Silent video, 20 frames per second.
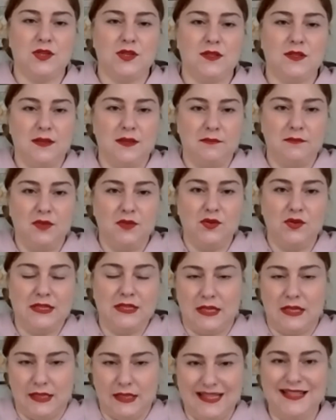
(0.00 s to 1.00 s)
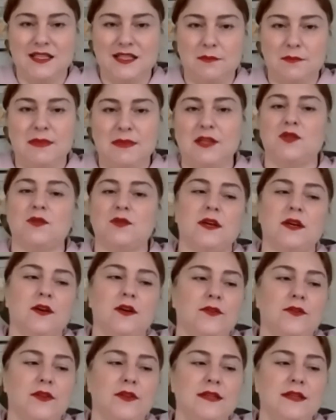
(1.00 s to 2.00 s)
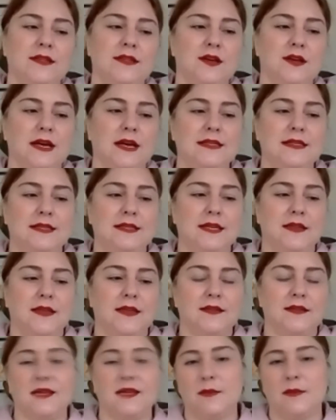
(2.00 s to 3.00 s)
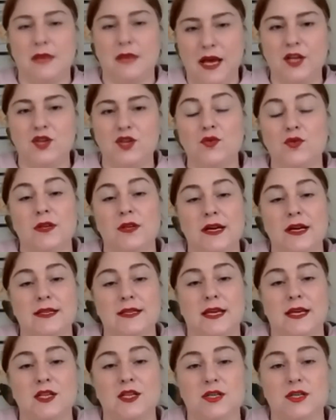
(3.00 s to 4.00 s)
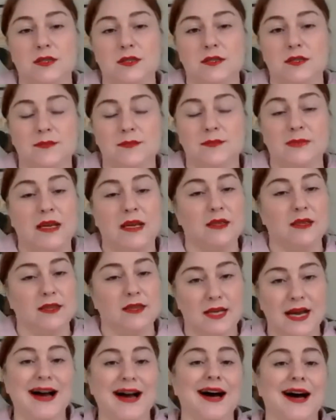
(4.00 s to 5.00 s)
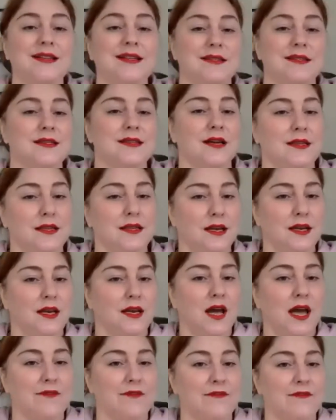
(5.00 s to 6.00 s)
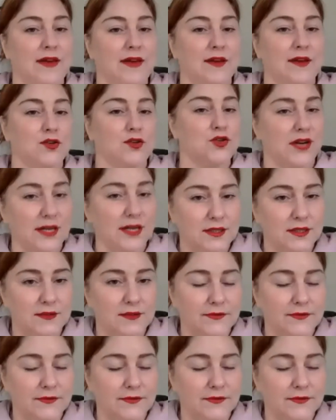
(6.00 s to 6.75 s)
that music linked to mental health, is an idea that some large organisations in the arts, I think, have found attractive.